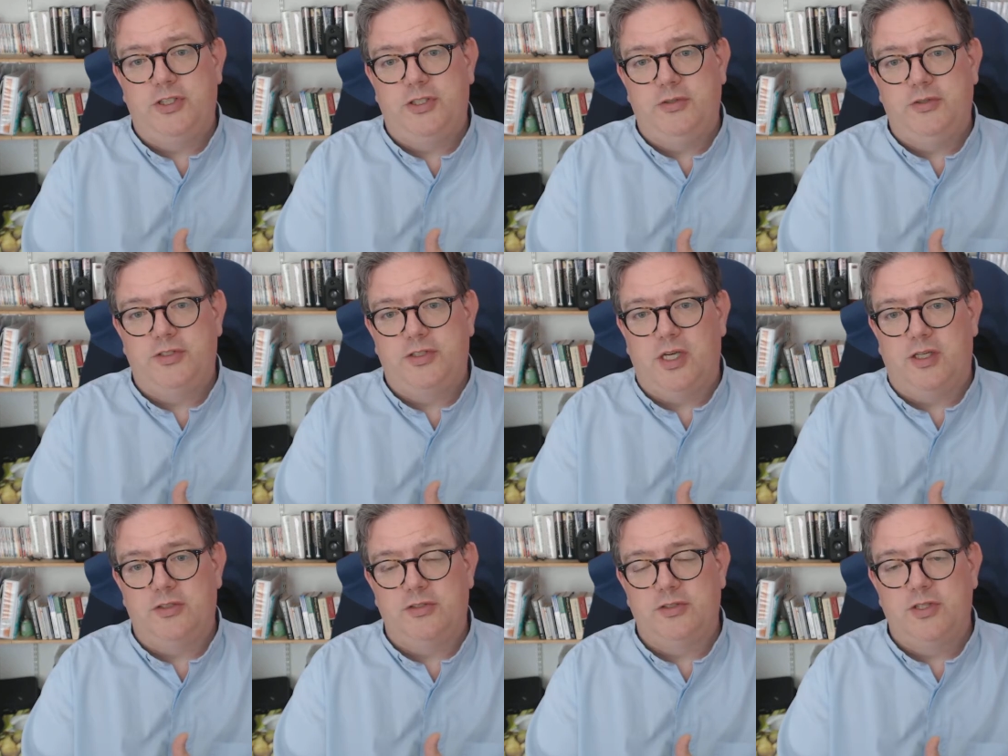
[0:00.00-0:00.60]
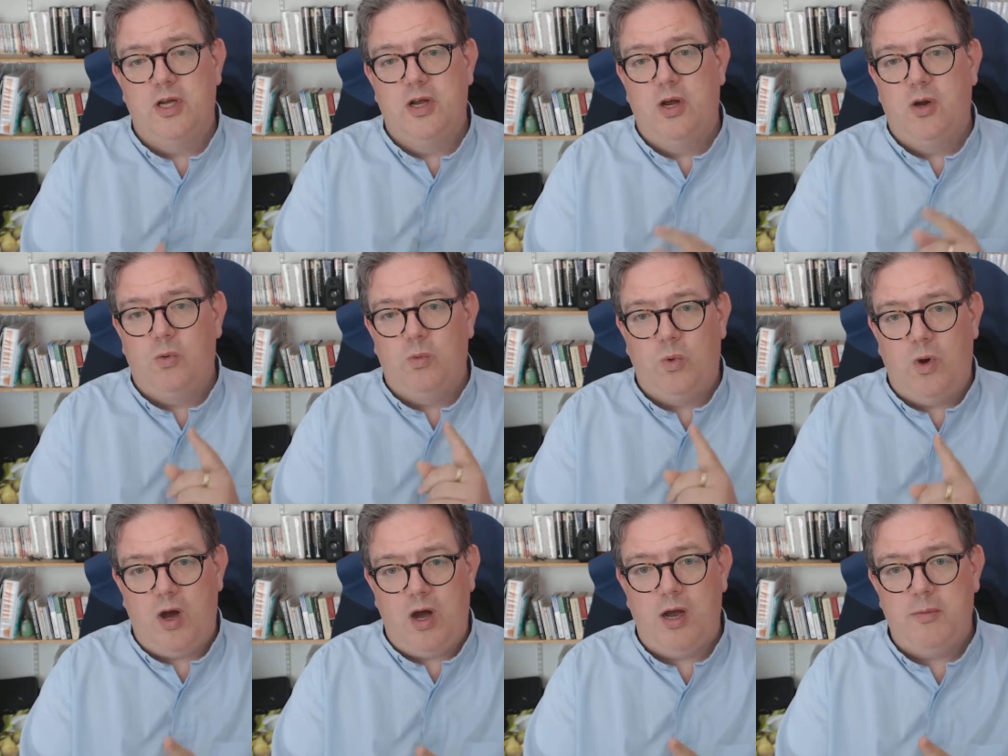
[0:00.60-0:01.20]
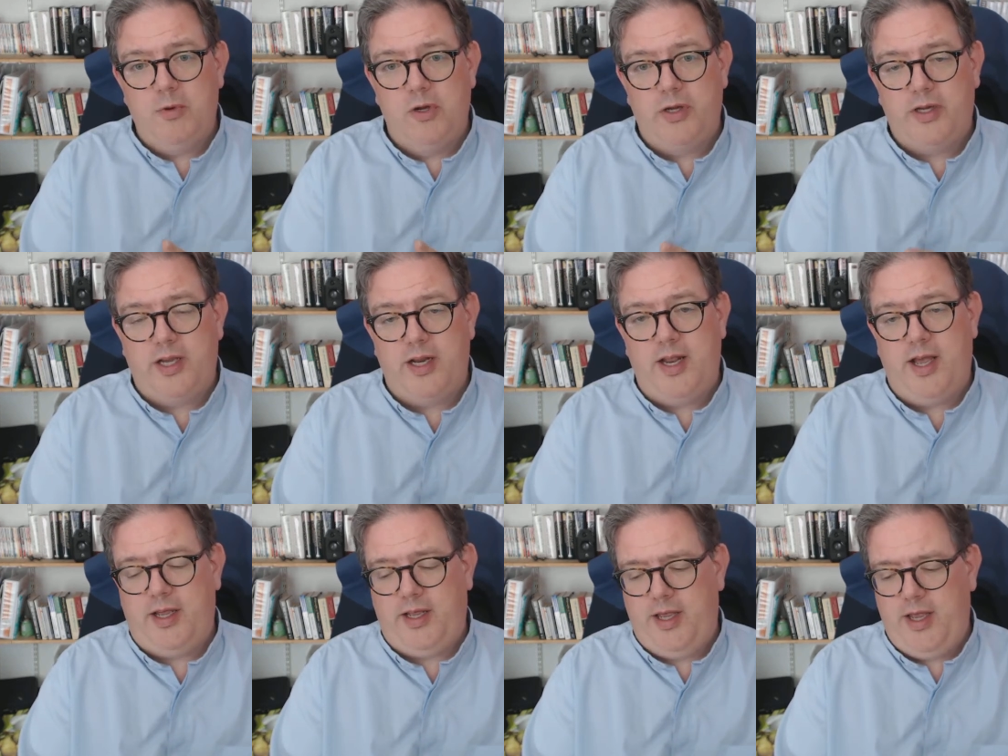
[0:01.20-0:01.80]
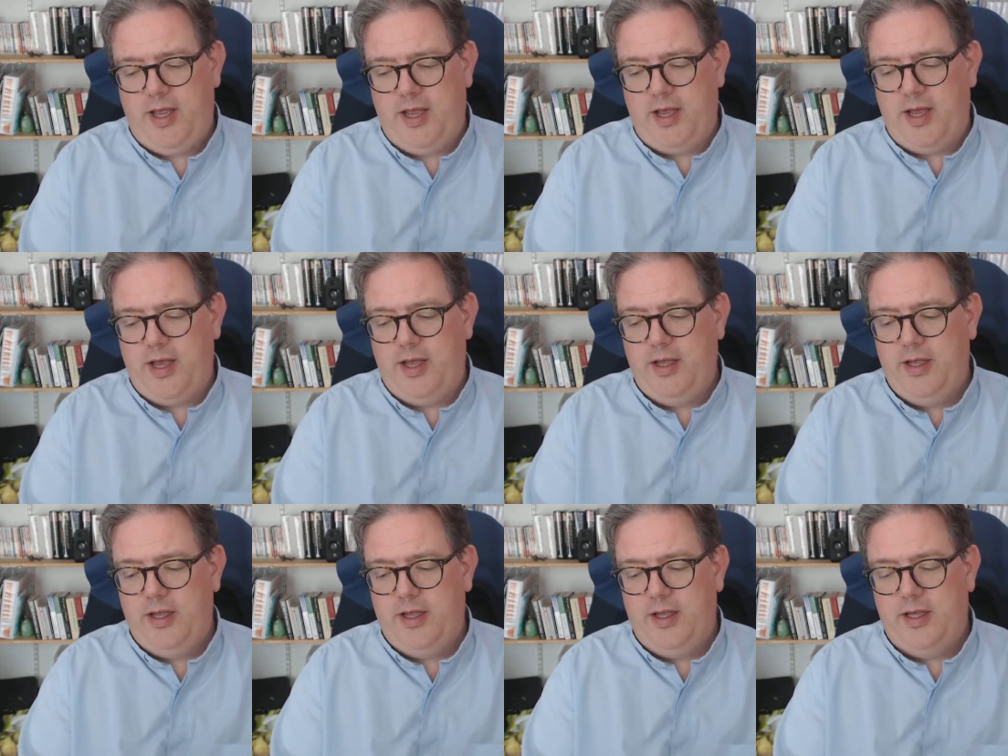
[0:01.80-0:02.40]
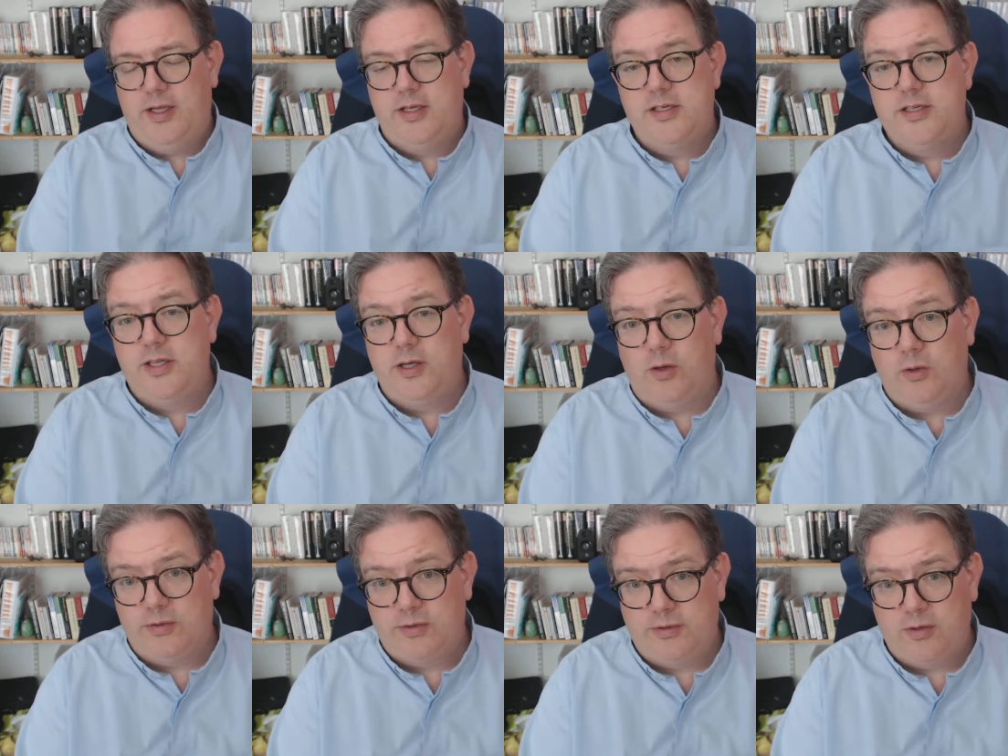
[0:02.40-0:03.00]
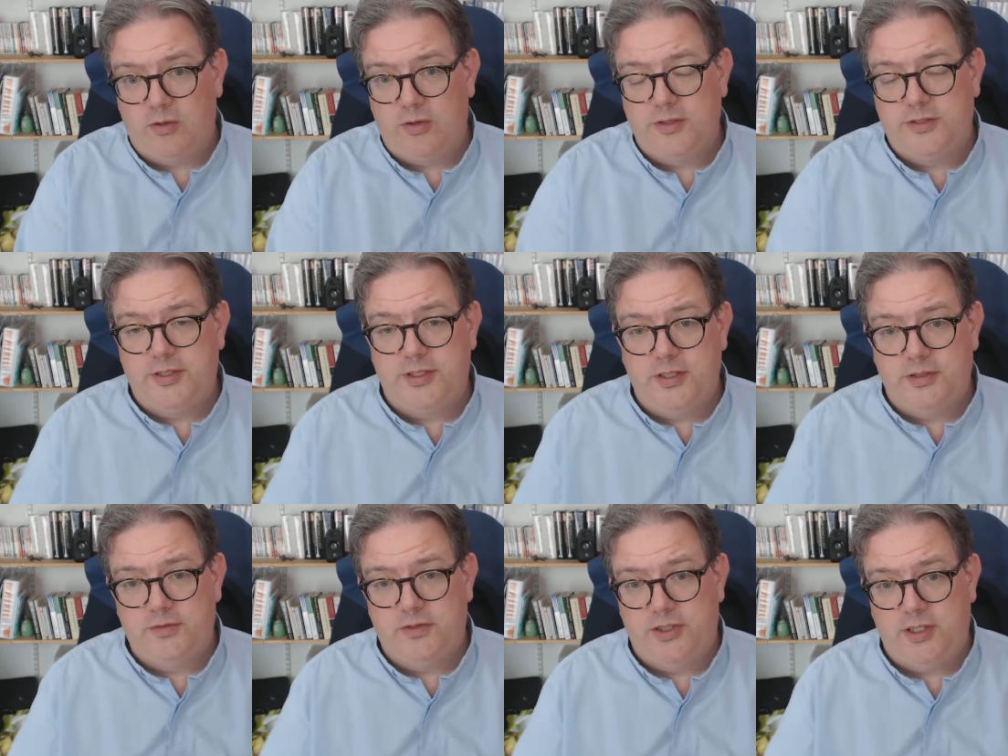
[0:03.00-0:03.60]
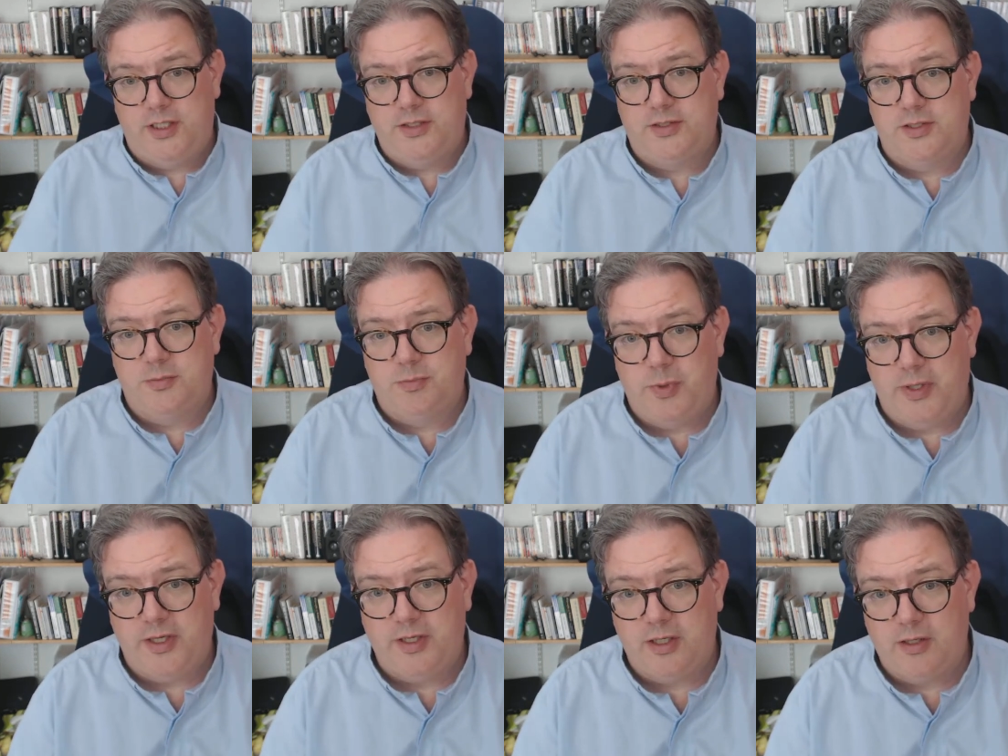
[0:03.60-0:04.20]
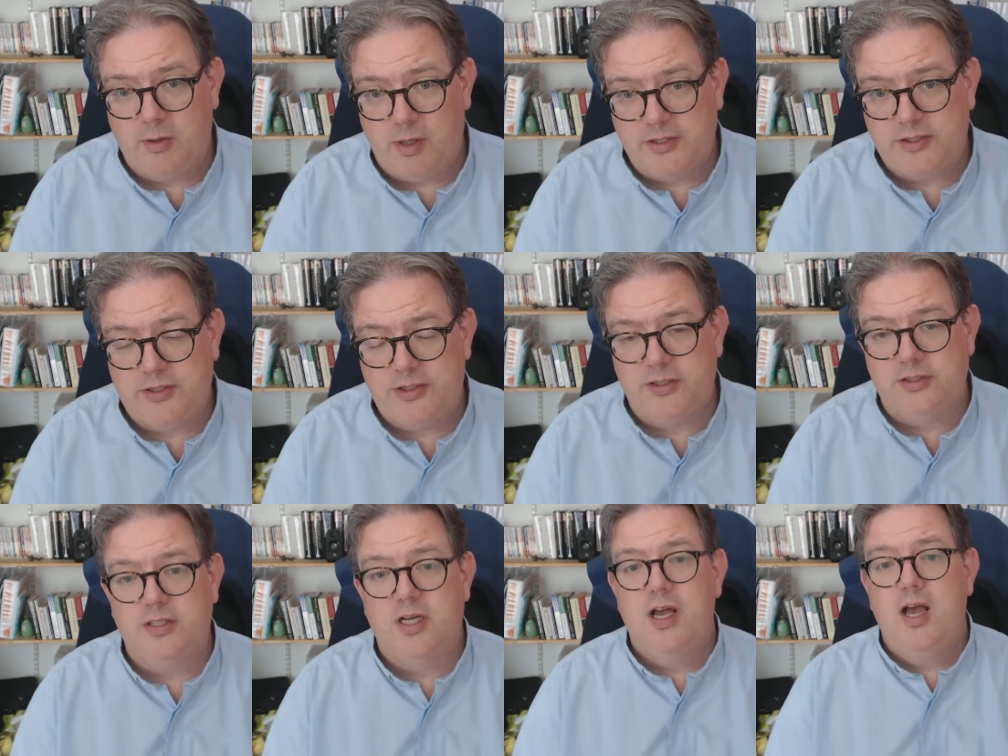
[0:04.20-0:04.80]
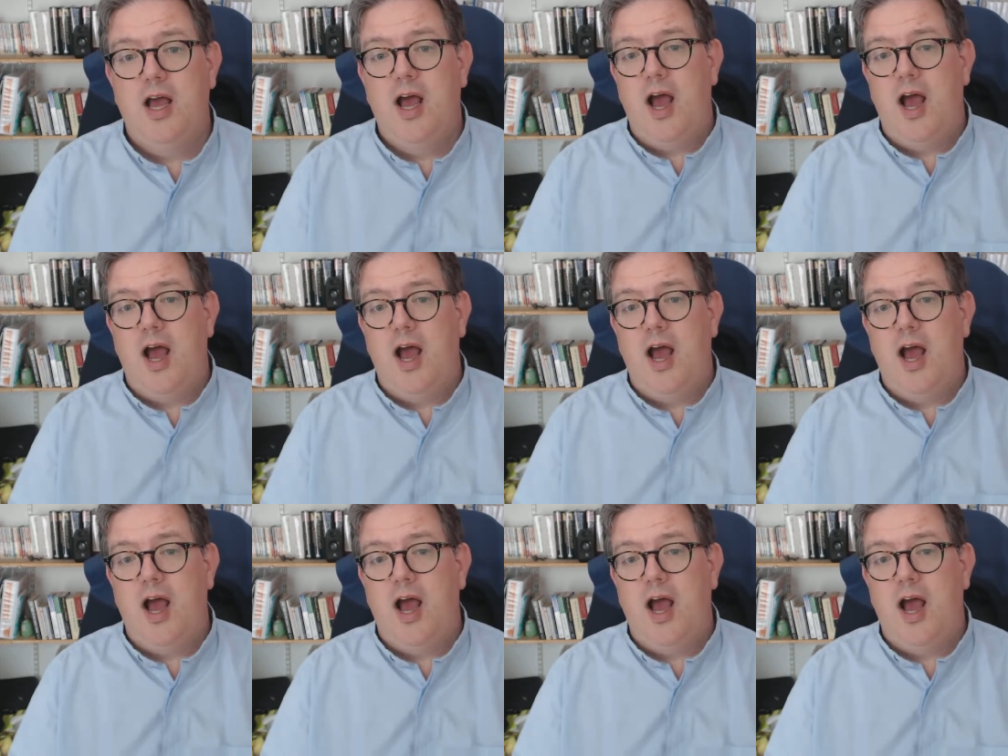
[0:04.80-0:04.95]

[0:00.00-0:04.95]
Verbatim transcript: two sons. What I'm looking at here is the authority of Jesus being questioned.